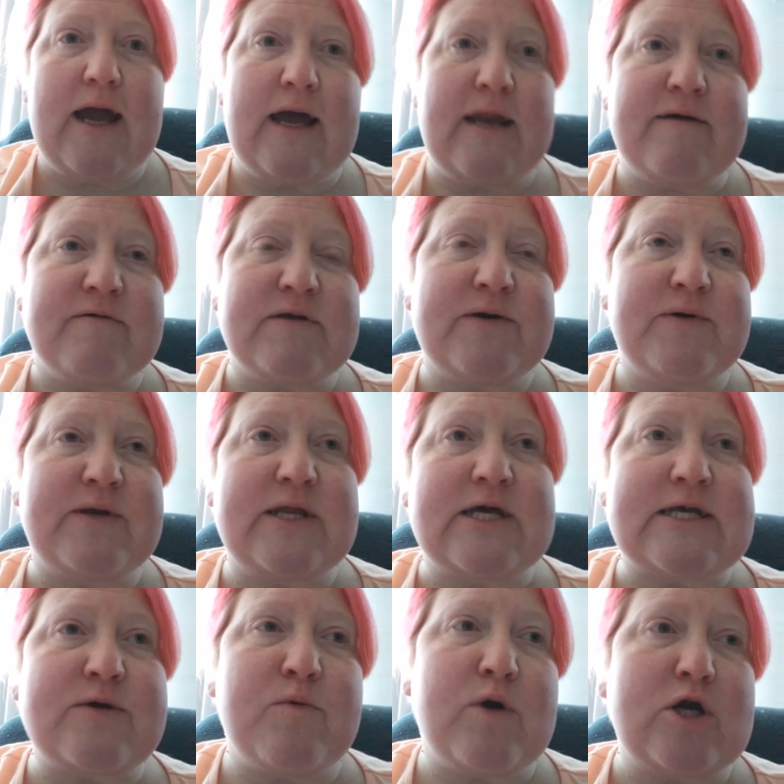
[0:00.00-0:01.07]
And if someone
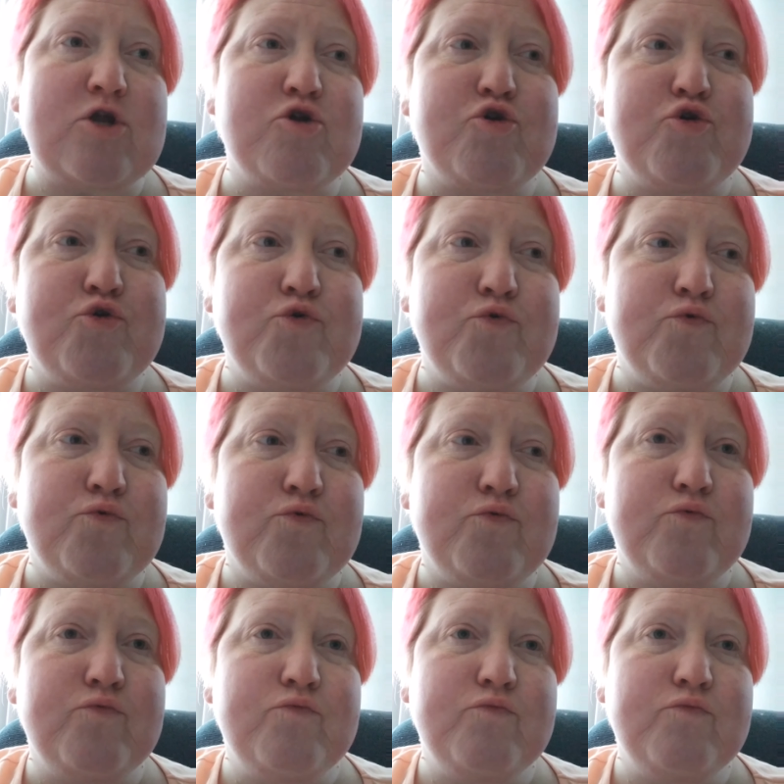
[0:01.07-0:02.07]
doesn't want to